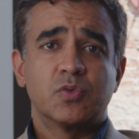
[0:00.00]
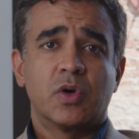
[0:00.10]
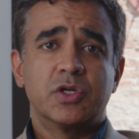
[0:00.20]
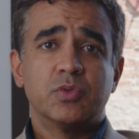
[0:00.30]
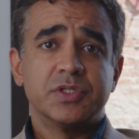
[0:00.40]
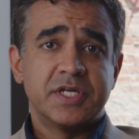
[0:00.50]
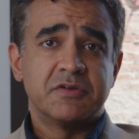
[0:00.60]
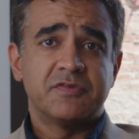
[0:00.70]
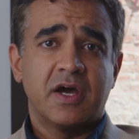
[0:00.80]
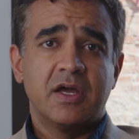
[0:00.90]
where you will
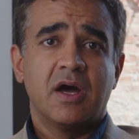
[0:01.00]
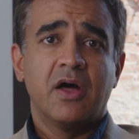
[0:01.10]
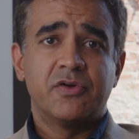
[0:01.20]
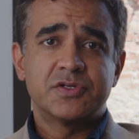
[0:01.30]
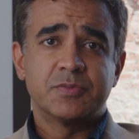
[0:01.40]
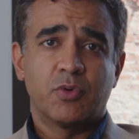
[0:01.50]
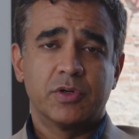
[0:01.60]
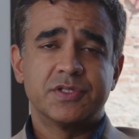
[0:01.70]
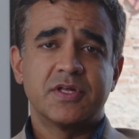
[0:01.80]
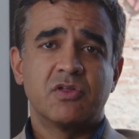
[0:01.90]
identify other
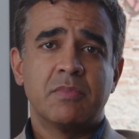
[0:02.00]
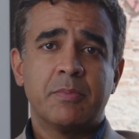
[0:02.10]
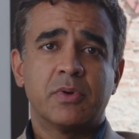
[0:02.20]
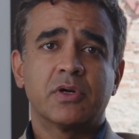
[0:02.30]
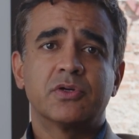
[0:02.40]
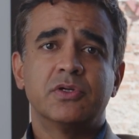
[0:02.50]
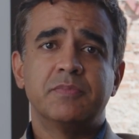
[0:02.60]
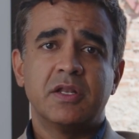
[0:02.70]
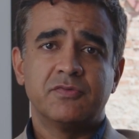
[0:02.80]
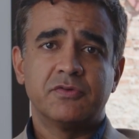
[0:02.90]
supports that the member could
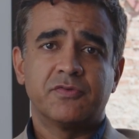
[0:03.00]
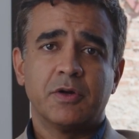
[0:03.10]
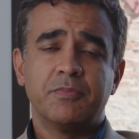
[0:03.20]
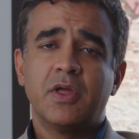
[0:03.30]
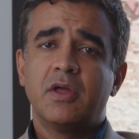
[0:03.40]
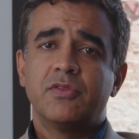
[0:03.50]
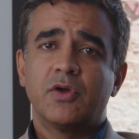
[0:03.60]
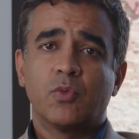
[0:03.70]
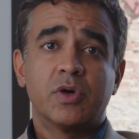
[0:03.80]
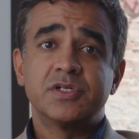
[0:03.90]
benefit from
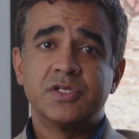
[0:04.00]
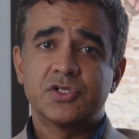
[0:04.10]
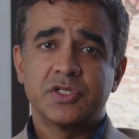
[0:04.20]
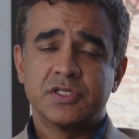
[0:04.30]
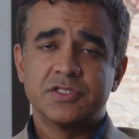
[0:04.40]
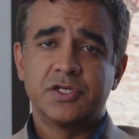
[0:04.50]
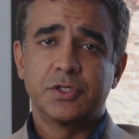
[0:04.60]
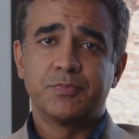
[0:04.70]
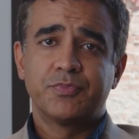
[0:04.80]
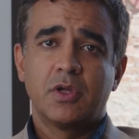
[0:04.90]
that weren't initially
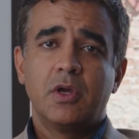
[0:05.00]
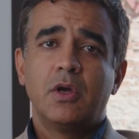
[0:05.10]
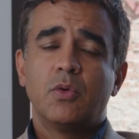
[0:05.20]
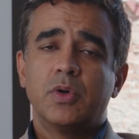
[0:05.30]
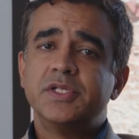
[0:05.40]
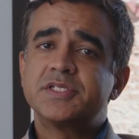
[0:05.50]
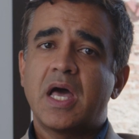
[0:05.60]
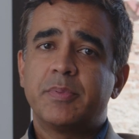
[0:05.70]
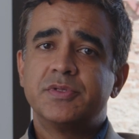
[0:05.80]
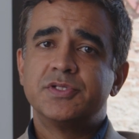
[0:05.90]
considered. When this
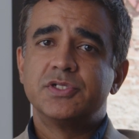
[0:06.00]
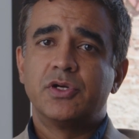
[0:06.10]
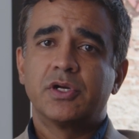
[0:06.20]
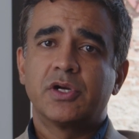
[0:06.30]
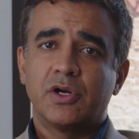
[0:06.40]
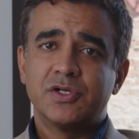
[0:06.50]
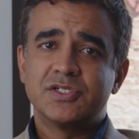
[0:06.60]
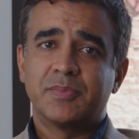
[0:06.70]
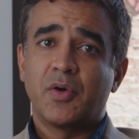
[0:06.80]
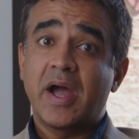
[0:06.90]
happens, you're encouraged
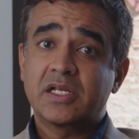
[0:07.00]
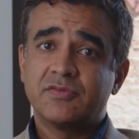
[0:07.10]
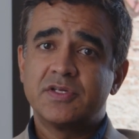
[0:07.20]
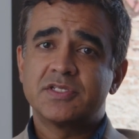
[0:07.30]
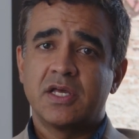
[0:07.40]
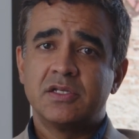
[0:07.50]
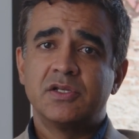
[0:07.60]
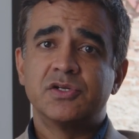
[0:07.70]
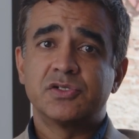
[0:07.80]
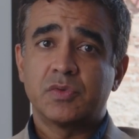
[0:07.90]
to proactively send
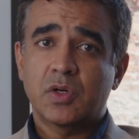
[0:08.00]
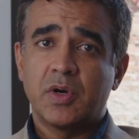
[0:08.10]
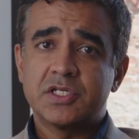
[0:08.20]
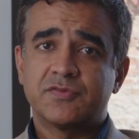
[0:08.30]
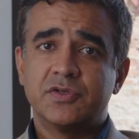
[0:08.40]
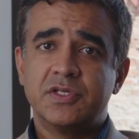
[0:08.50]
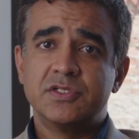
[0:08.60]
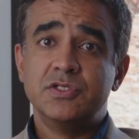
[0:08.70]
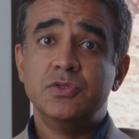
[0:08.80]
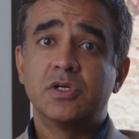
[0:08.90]
additional requests for
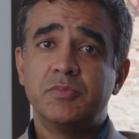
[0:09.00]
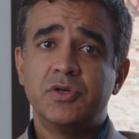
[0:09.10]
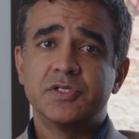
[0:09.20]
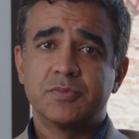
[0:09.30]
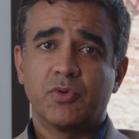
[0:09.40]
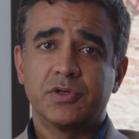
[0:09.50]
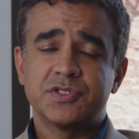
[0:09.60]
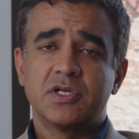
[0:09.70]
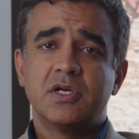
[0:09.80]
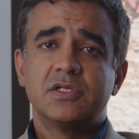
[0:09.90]
these new community
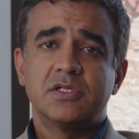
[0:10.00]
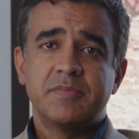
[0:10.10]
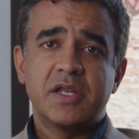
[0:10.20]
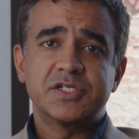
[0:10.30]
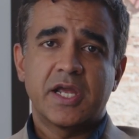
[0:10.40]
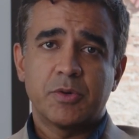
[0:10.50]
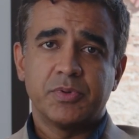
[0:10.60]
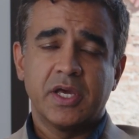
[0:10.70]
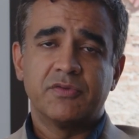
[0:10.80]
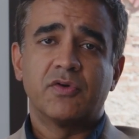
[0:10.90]
supports to the managed care
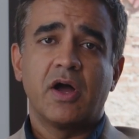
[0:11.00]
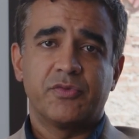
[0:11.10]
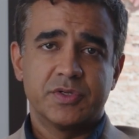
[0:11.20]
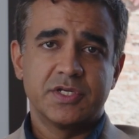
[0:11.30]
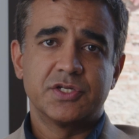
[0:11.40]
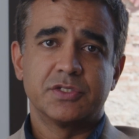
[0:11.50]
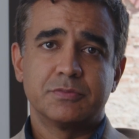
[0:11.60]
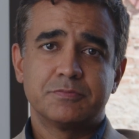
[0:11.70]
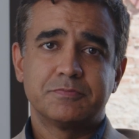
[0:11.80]
plan for authorization.